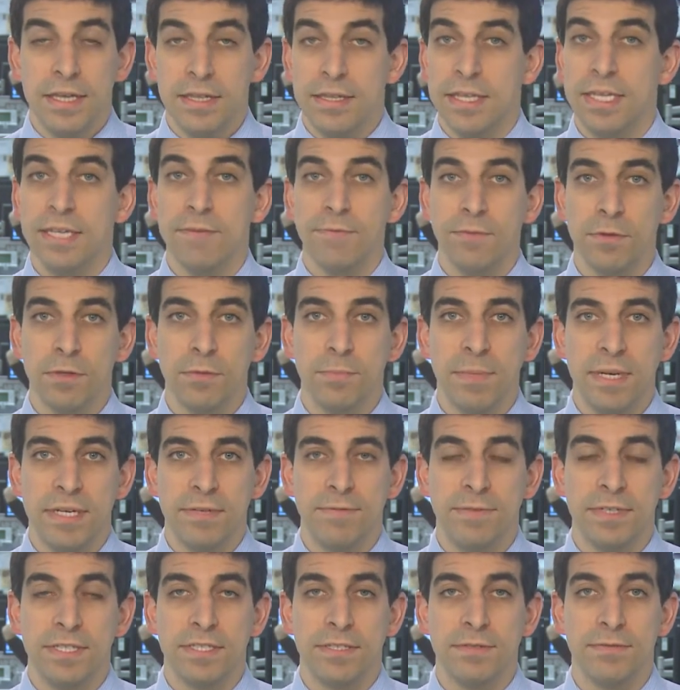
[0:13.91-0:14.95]
Think of all the
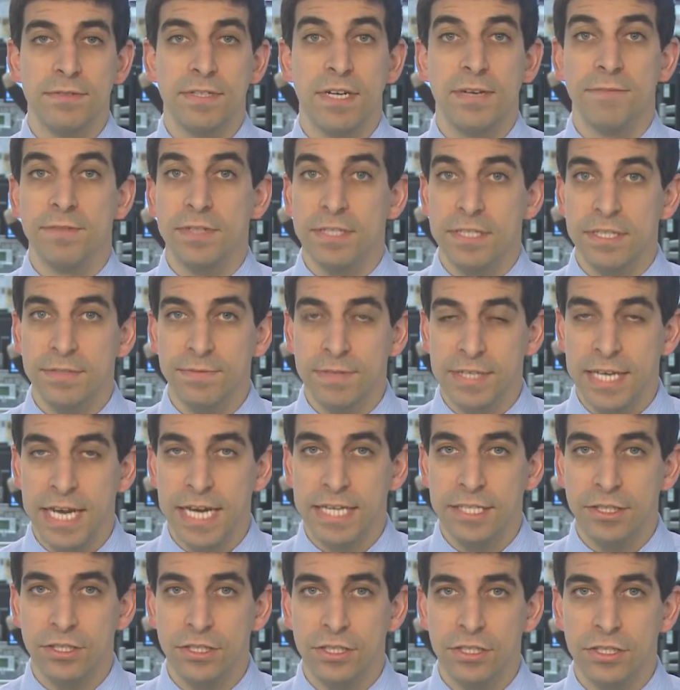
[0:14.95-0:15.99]
benefits of
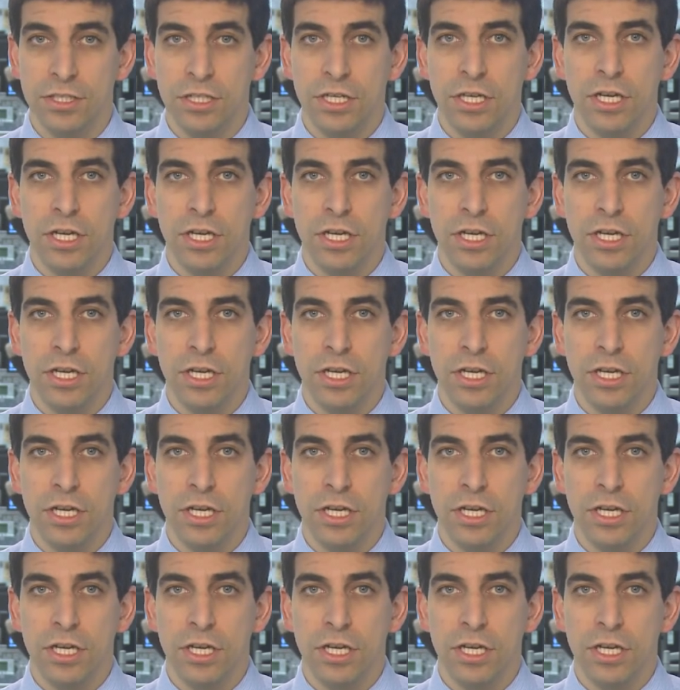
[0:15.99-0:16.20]
diversification